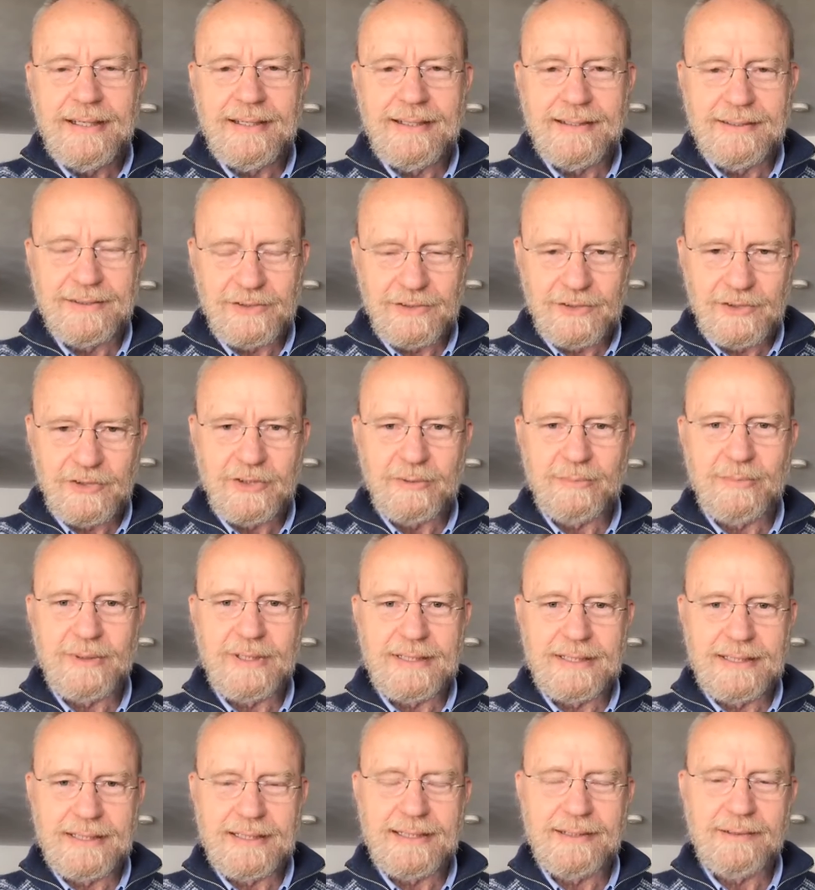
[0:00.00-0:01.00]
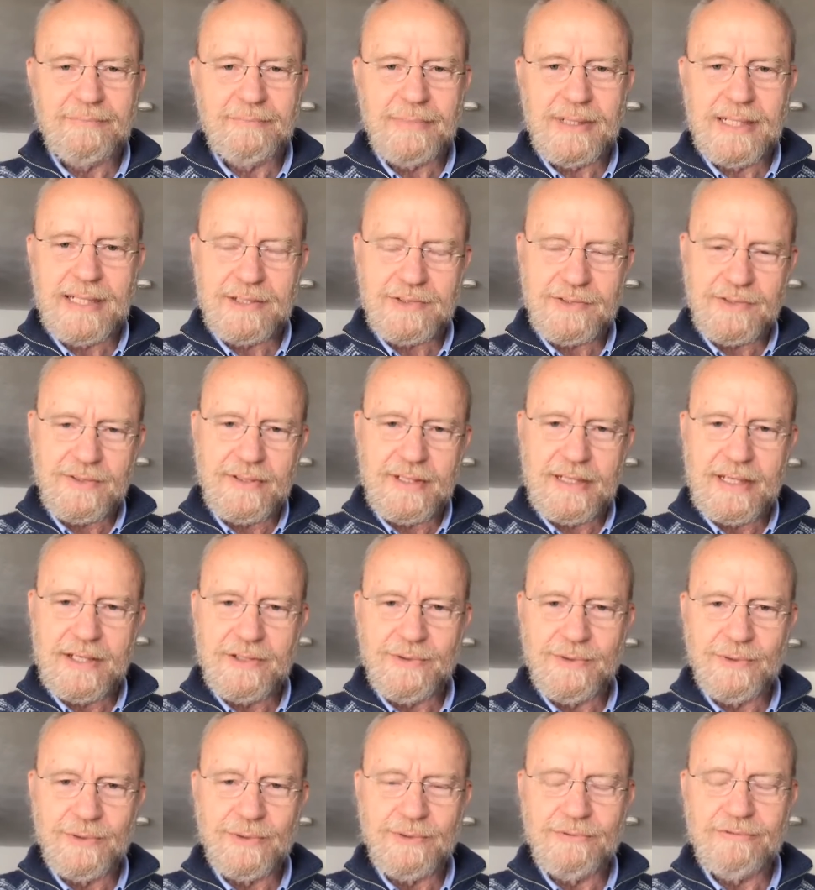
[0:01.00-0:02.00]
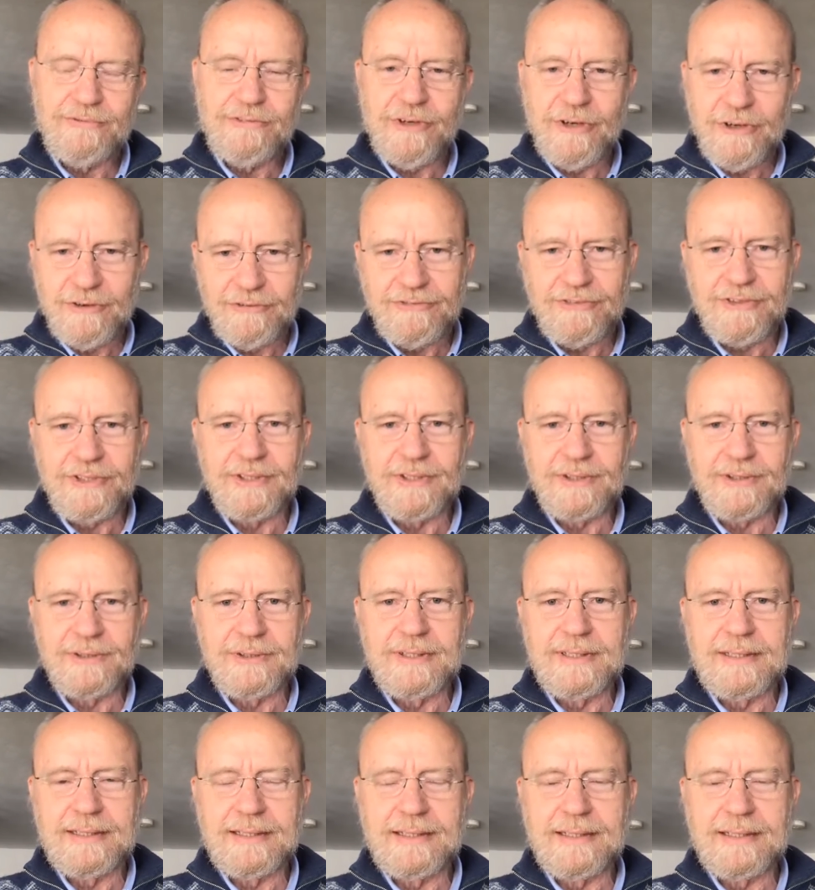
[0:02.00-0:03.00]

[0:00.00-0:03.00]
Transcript: a sermon that Pastor Andrew Fairfield